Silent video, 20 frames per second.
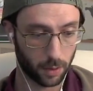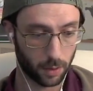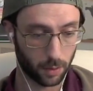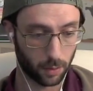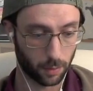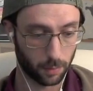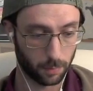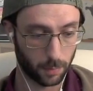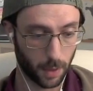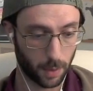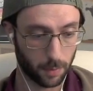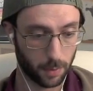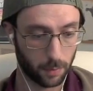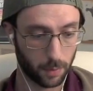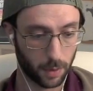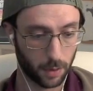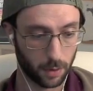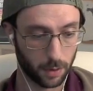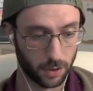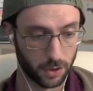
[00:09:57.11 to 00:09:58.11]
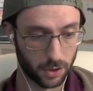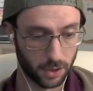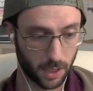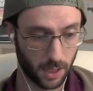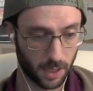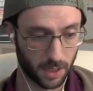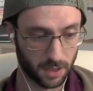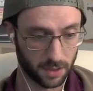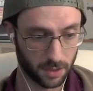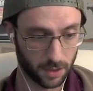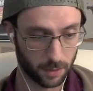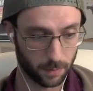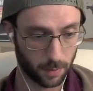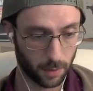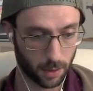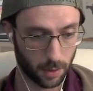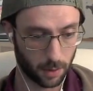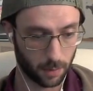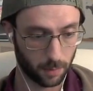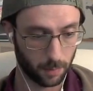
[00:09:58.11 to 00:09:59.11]
maybe we could have just taken this
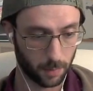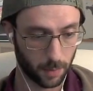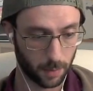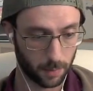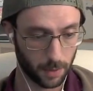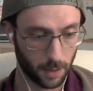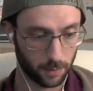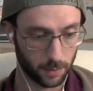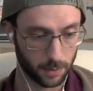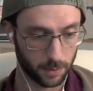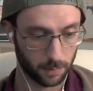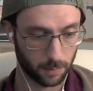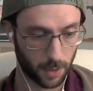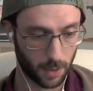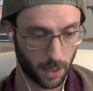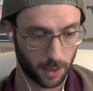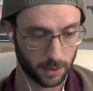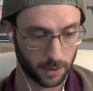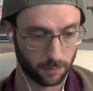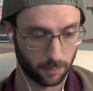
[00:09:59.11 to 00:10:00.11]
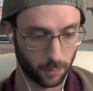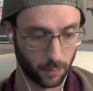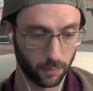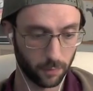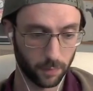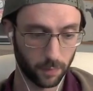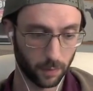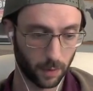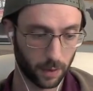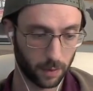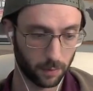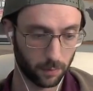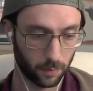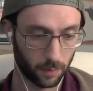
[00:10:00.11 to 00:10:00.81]
pawn. Maybe that was a passive move, right?